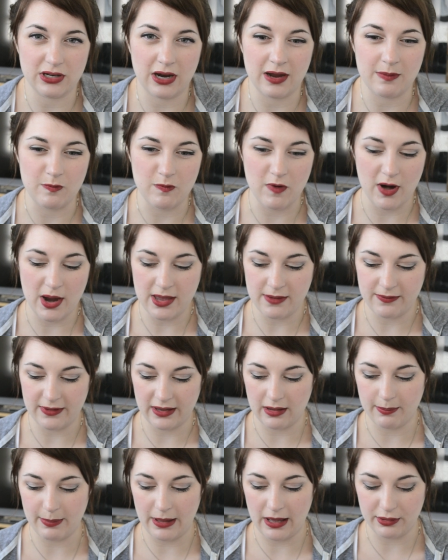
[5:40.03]
I'm
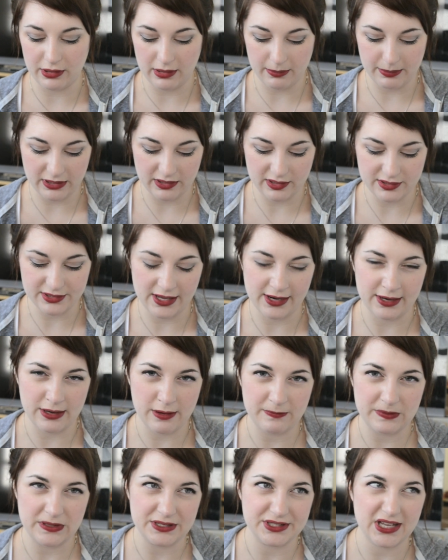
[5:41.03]
raving about it because I
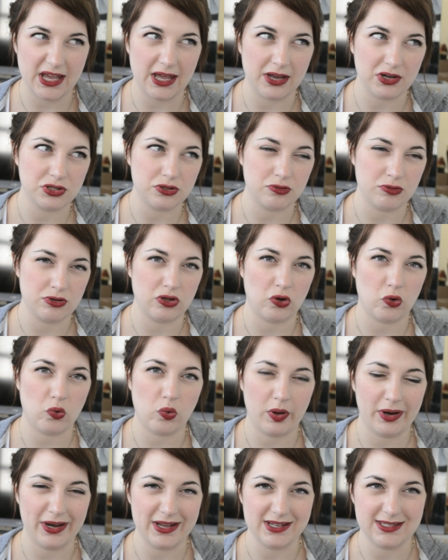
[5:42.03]
love the texture and the
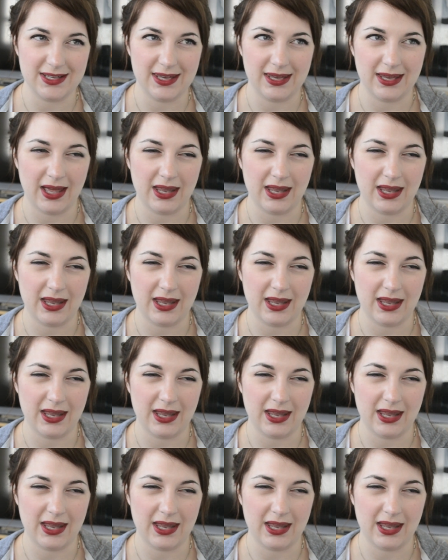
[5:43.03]
quality,